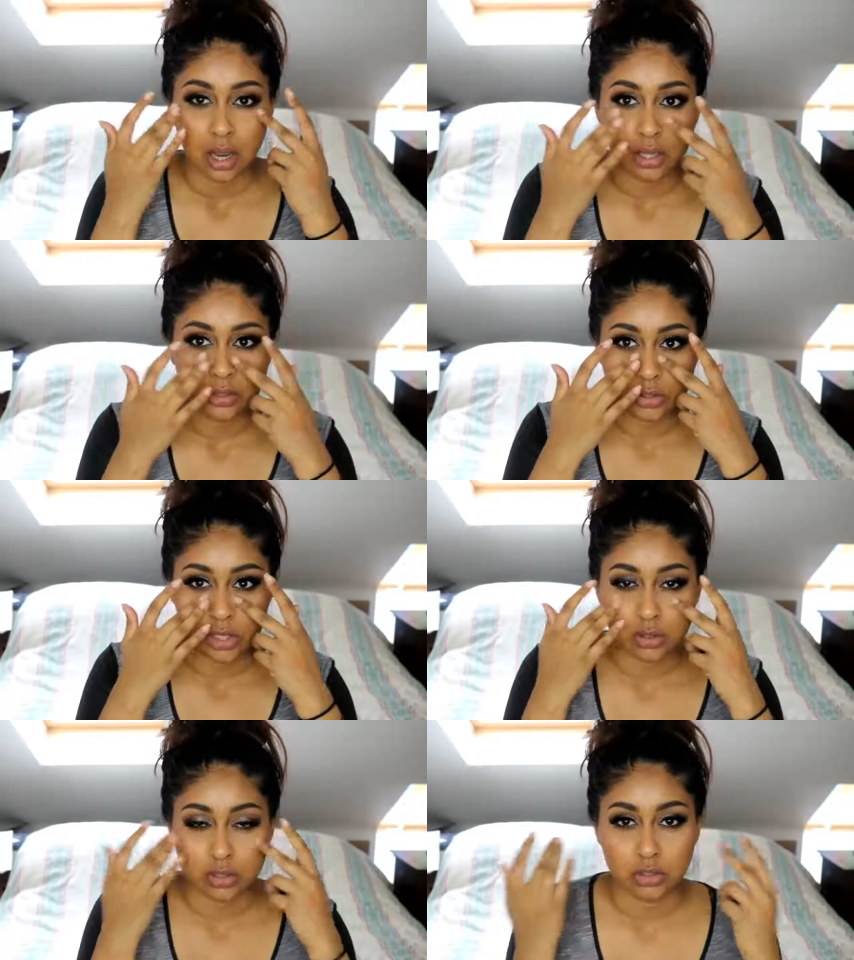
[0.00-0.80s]

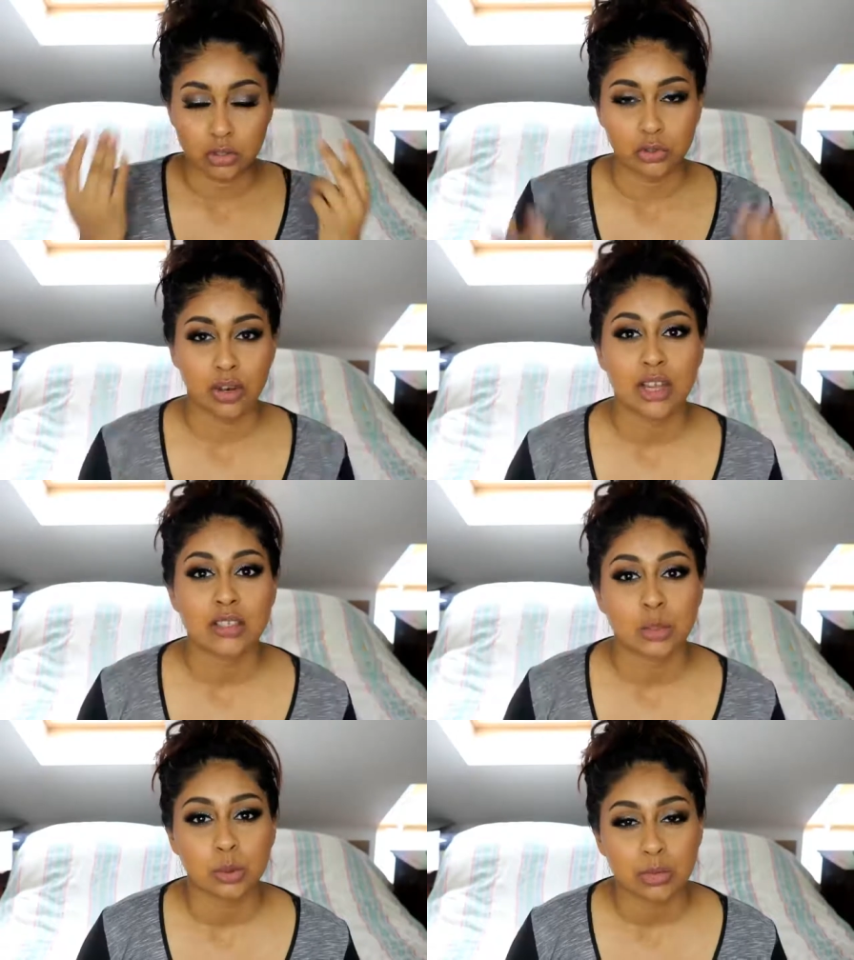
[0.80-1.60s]
undertones under your
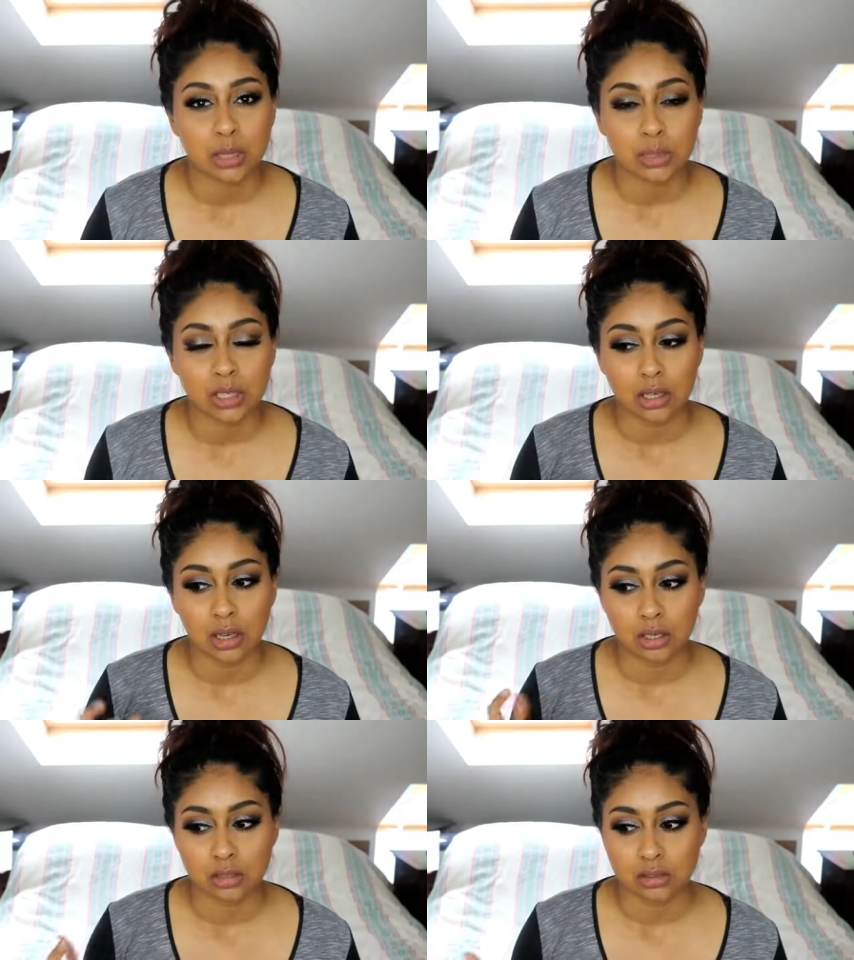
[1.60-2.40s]
eyes, I would maybe
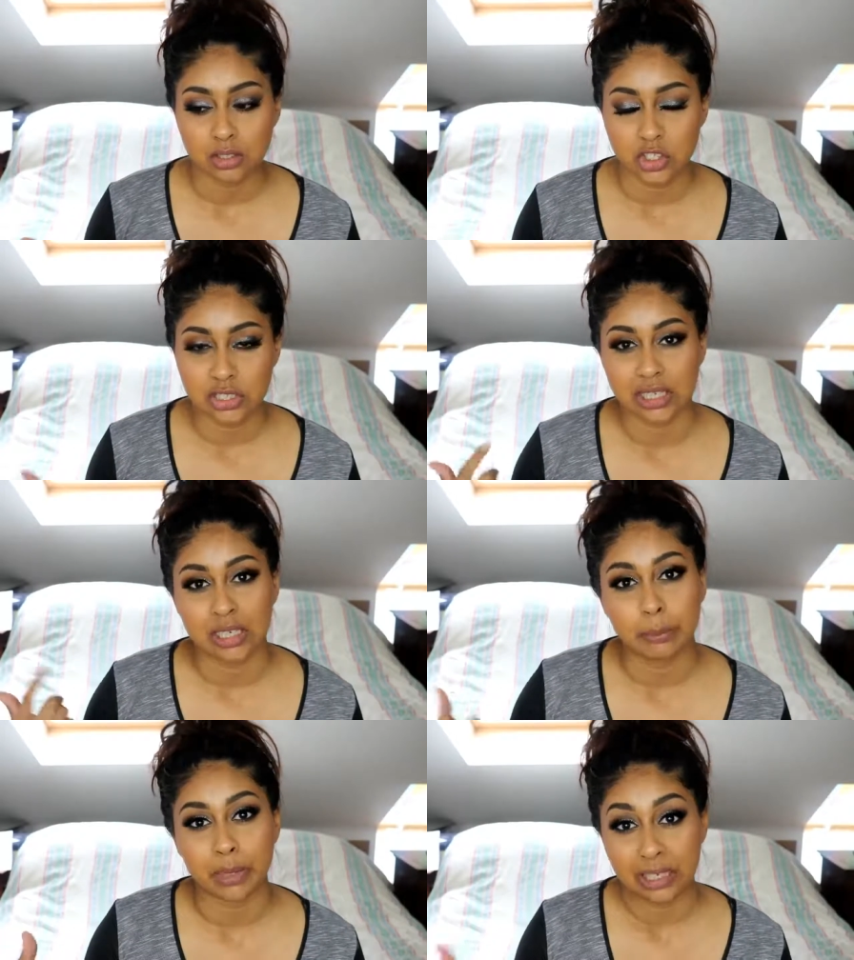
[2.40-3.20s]
suggest
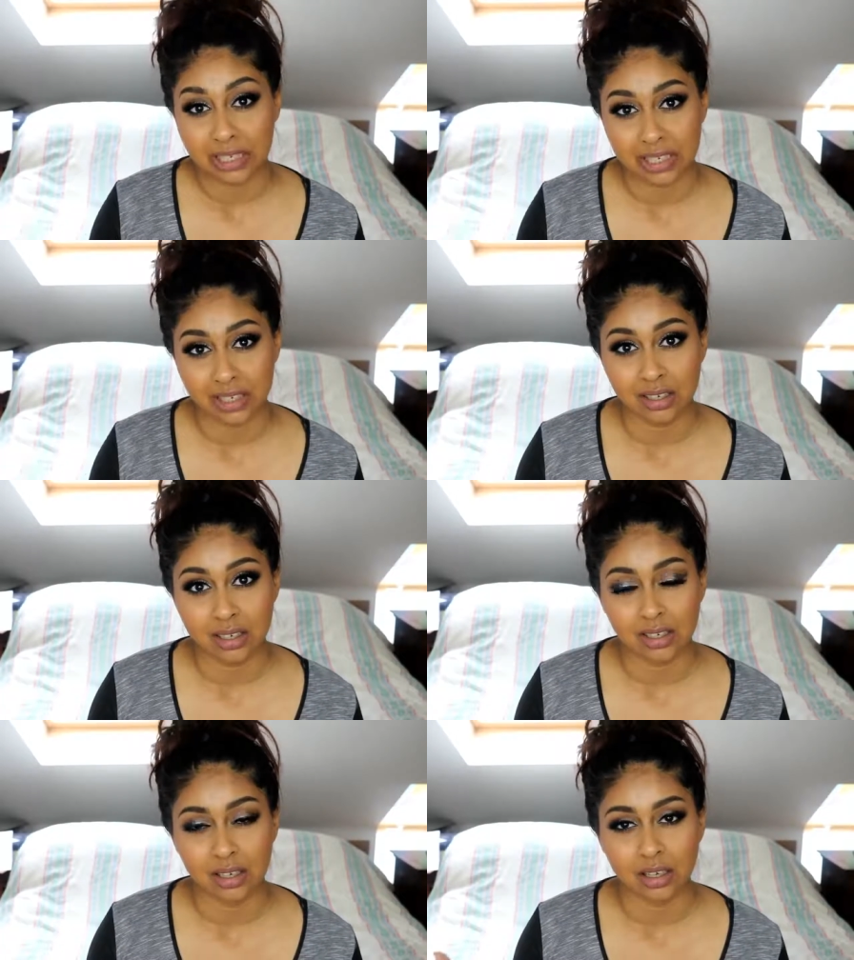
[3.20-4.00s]
like a pinkier